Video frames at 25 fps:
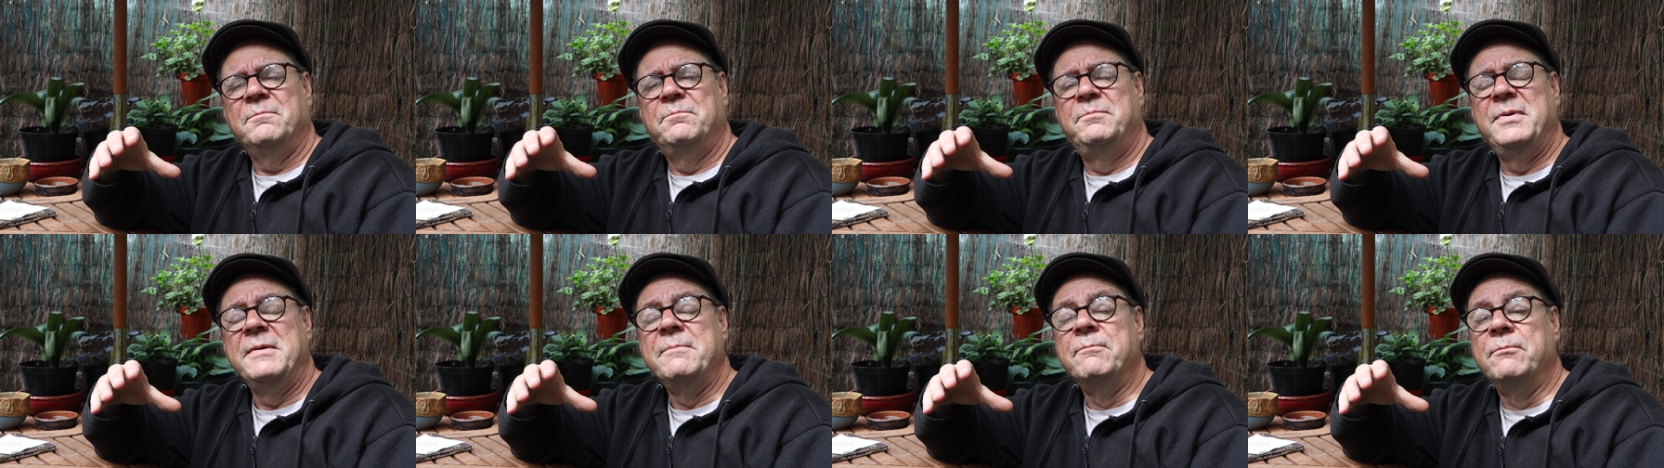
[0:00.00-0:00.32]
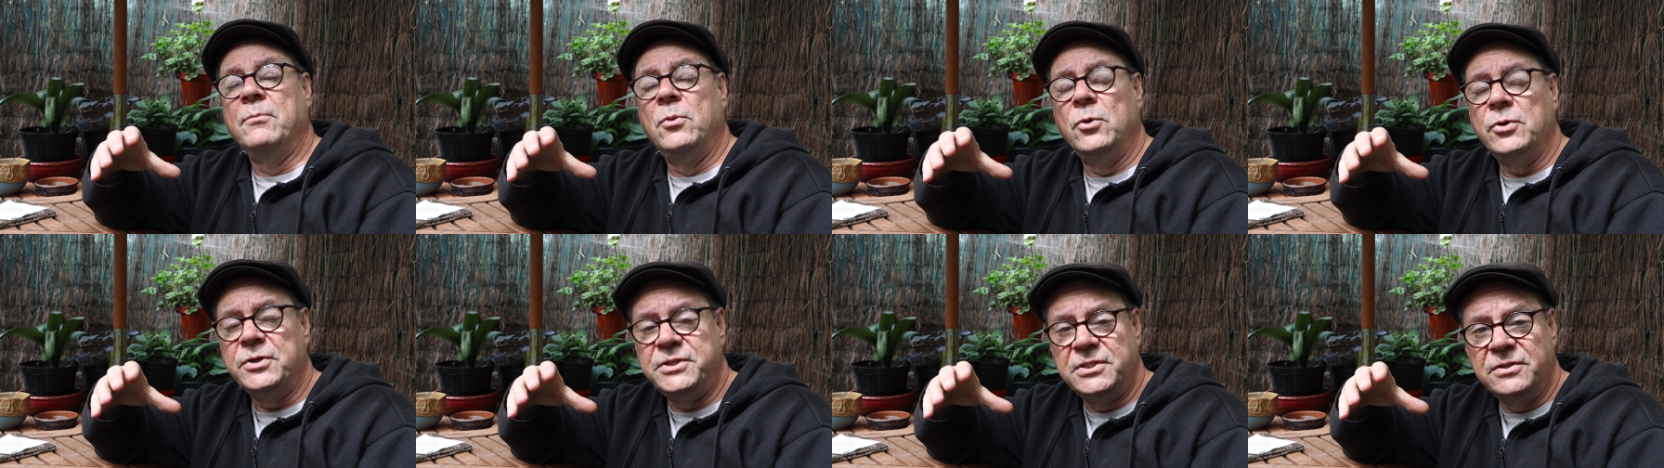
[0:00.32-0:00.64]
be
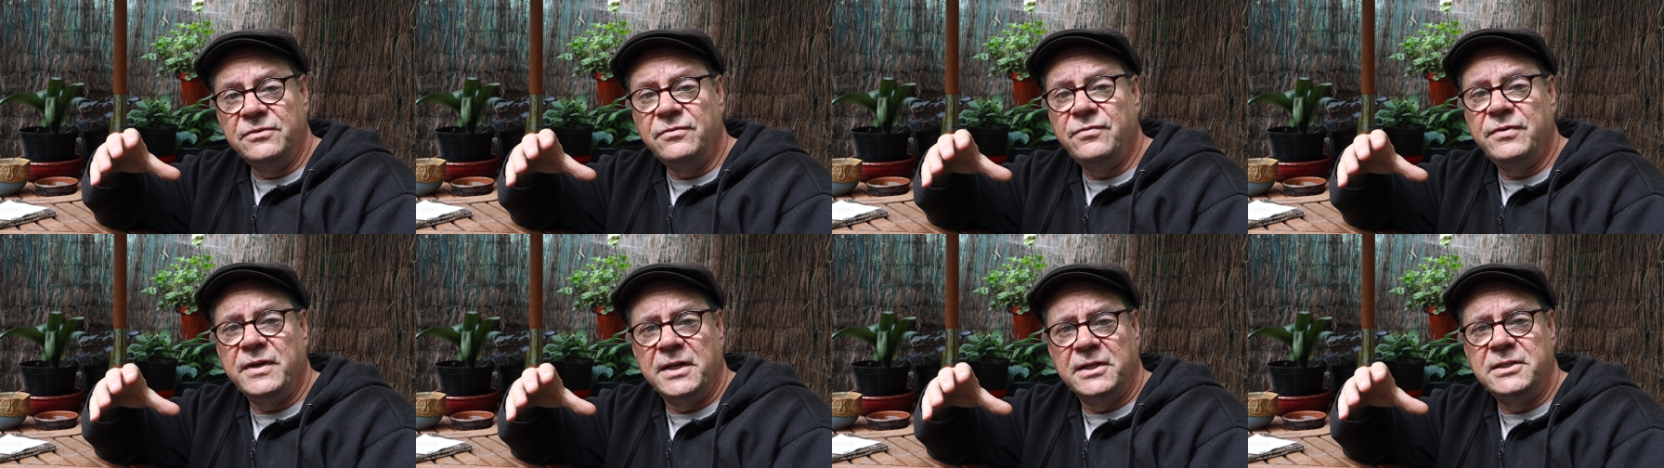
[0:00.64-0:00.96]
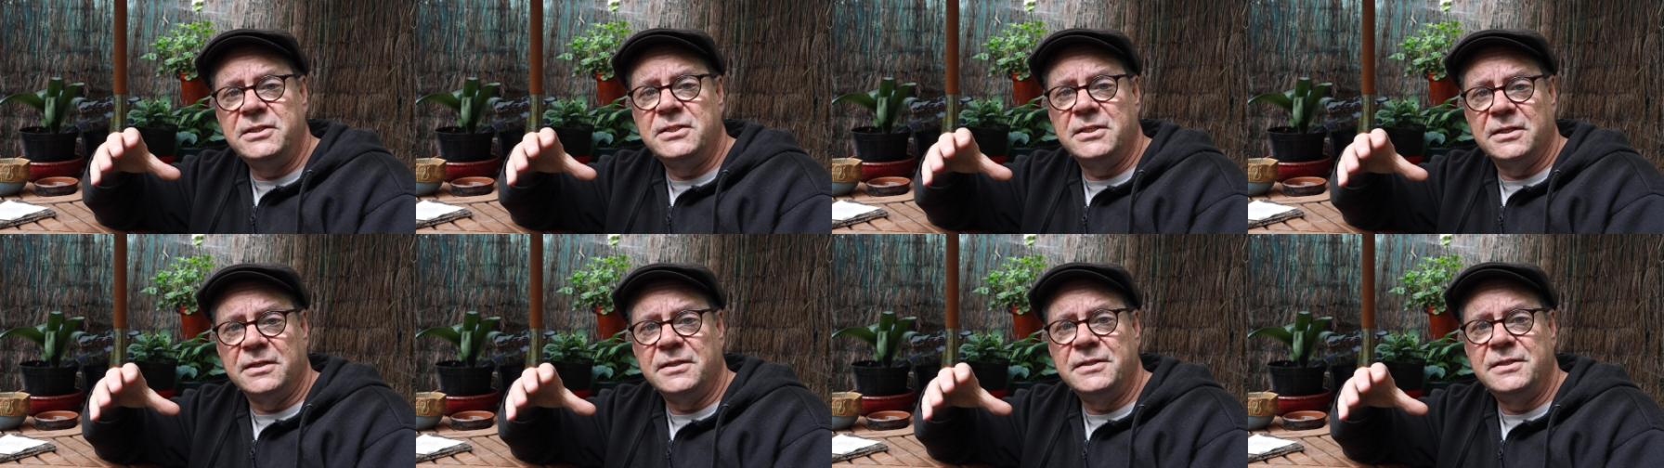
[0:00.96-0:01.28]

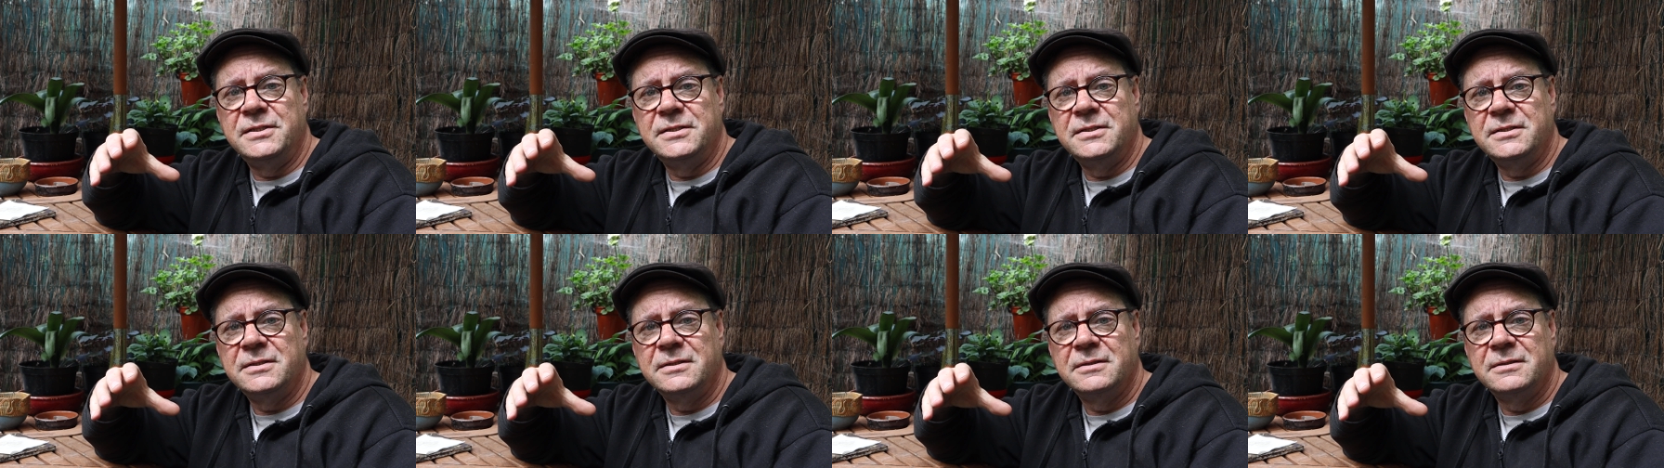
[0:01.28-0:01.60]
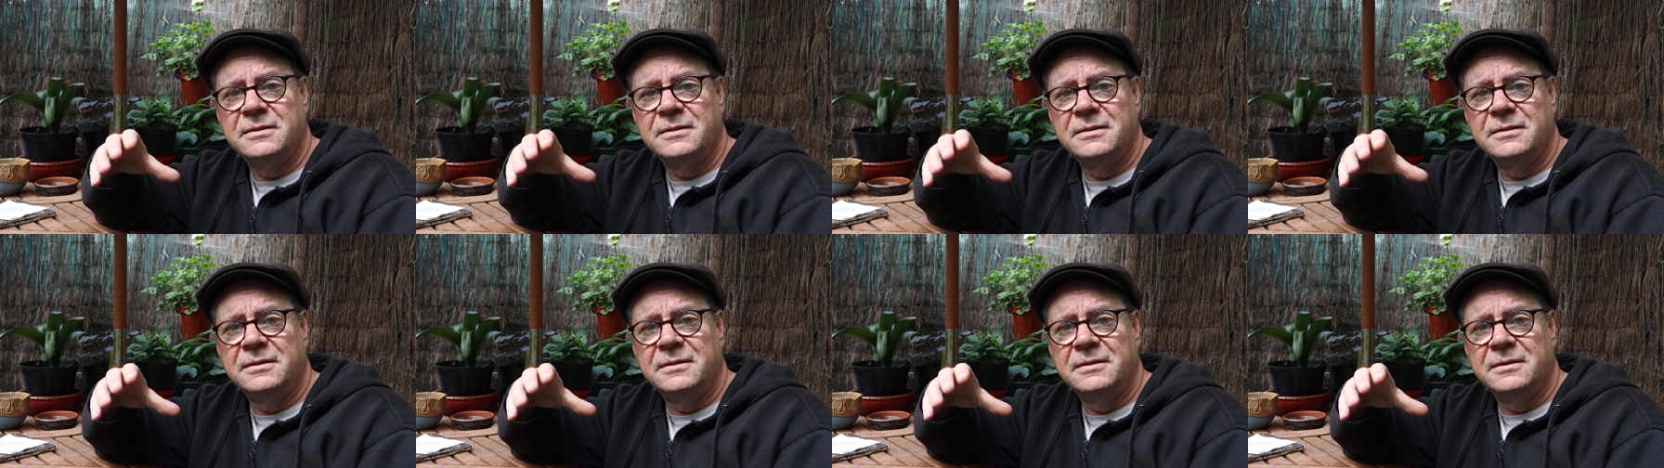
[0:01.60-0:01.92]
motivated
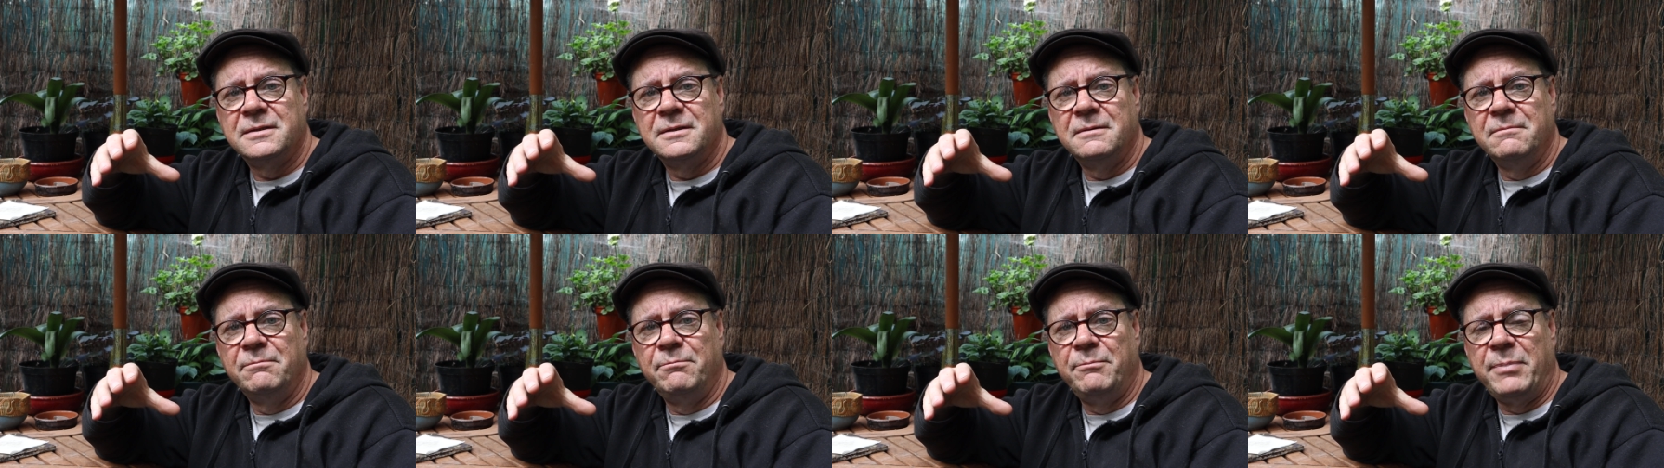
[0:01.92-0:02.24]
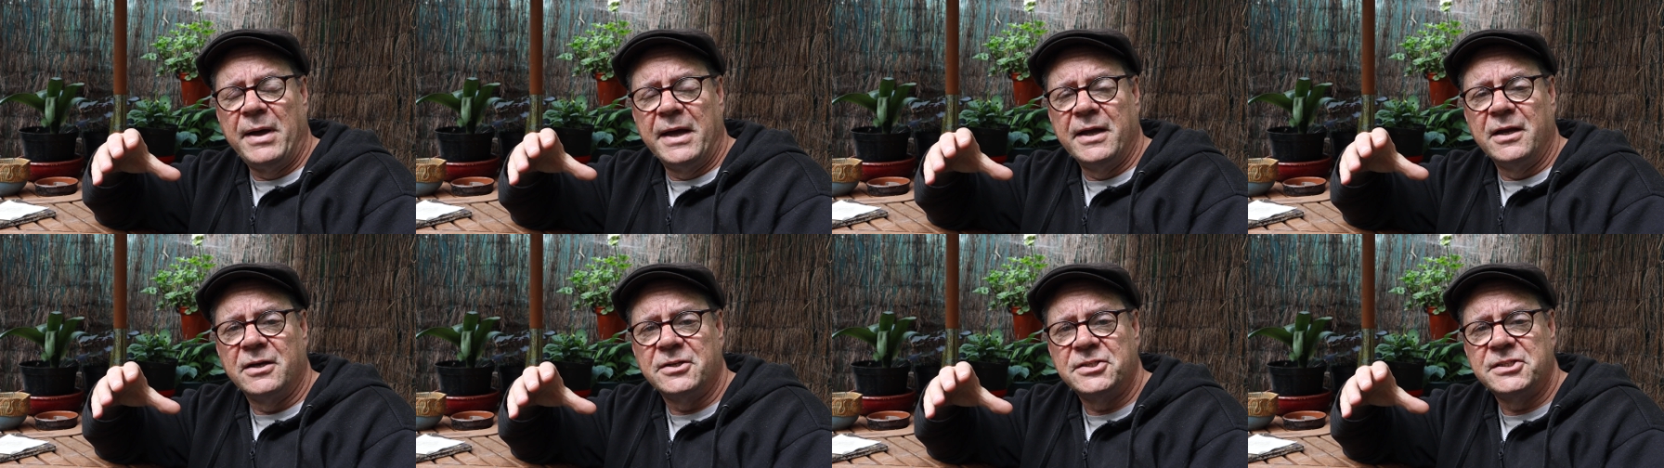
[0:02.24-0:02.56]

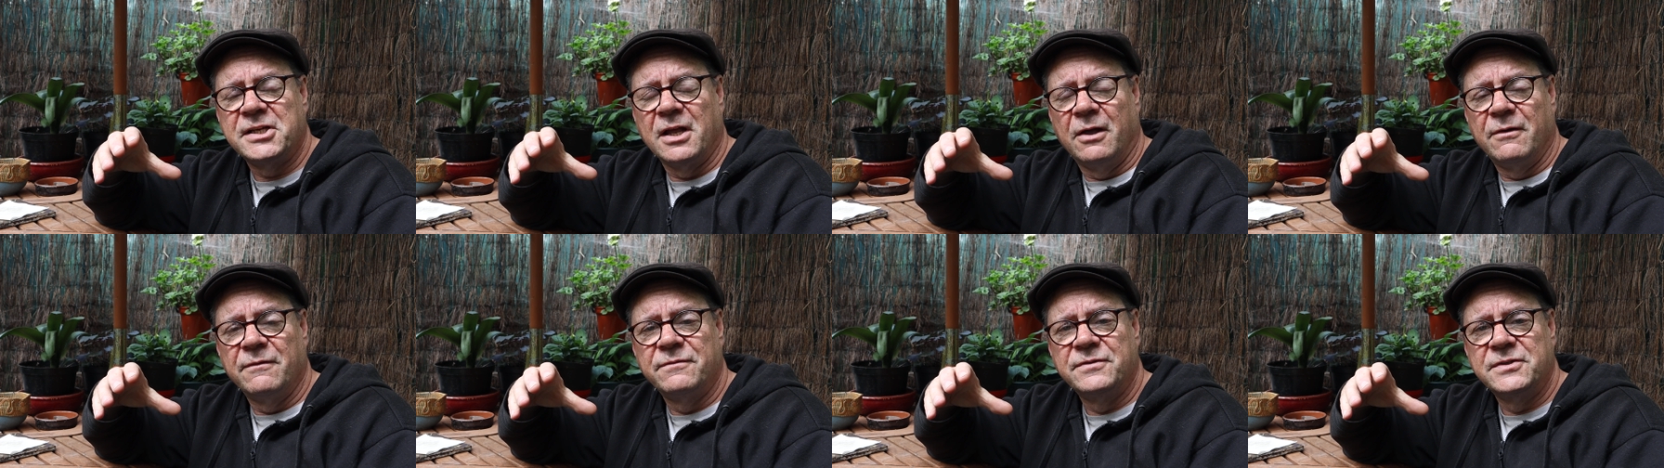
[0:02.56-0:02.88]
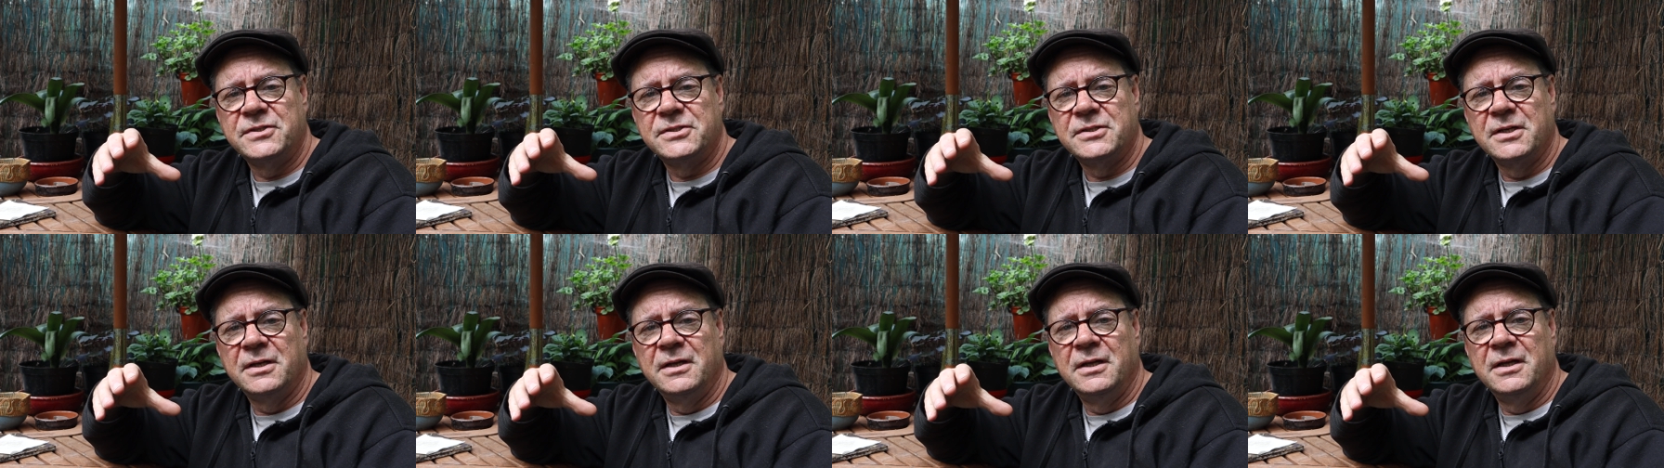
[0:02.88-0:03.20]
by
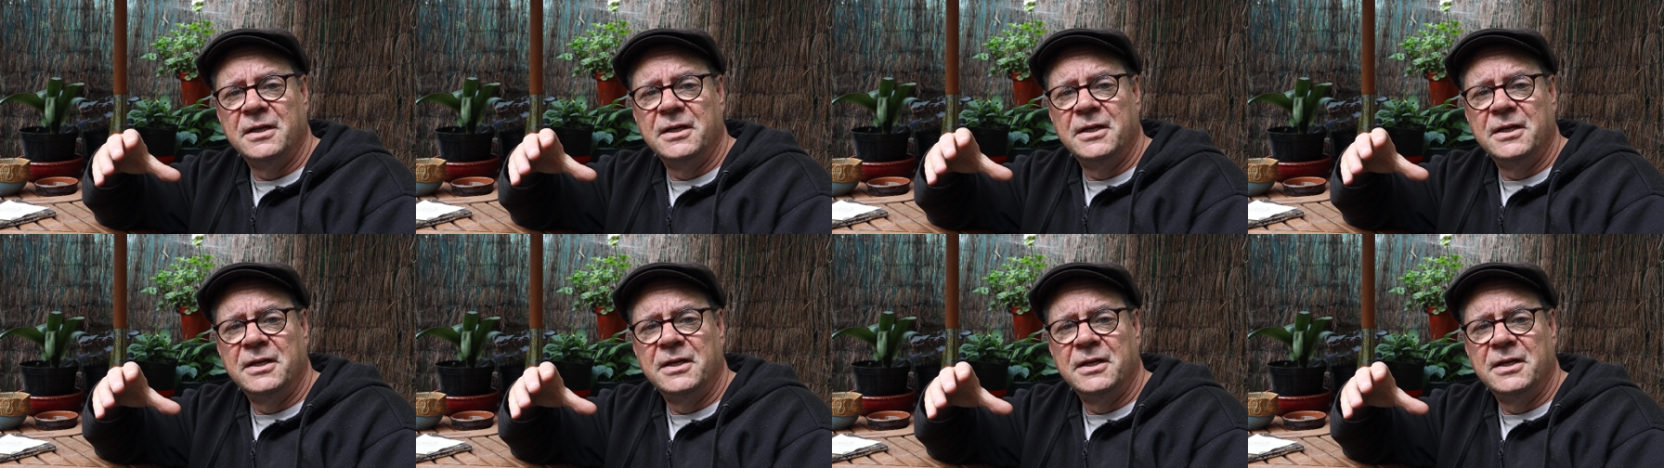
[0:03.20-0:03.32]
ourselves